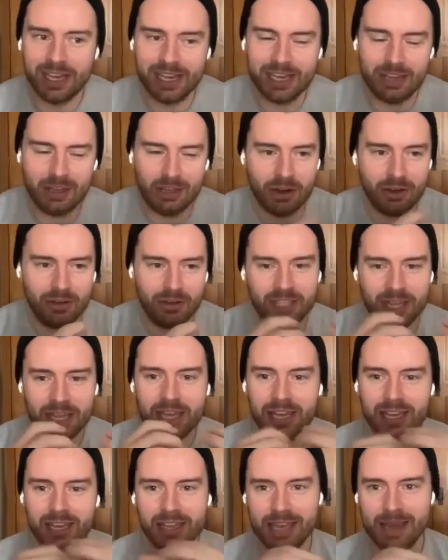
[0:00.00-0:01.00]
It might you know
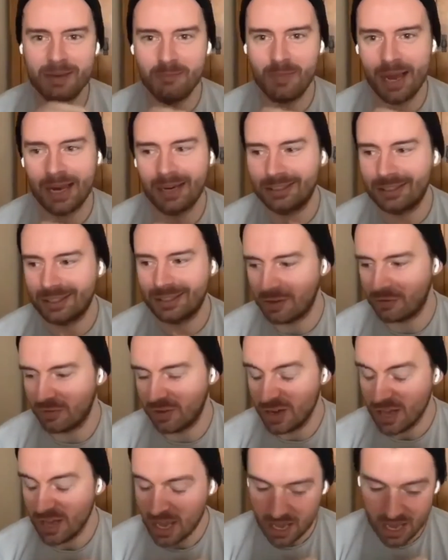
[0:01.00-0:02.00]
it's the the impact stuff.